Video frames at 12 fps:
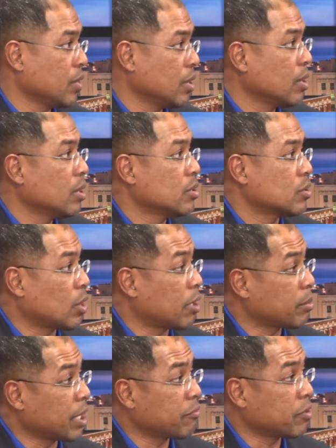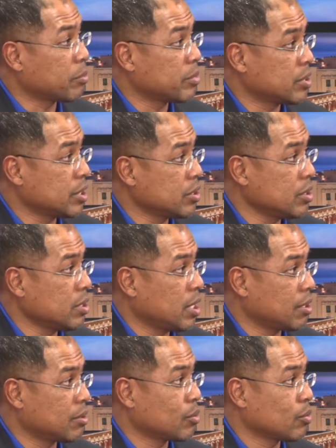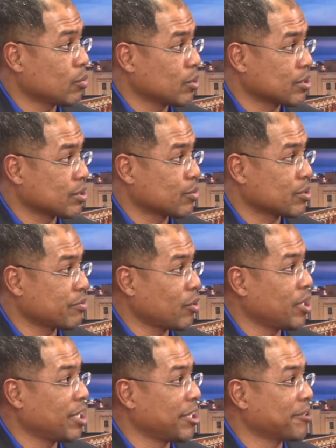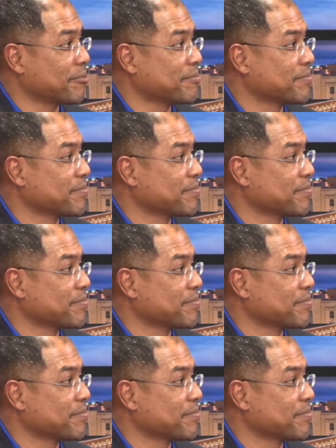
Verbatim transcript: Correct. So I applied for the position and was was voted in.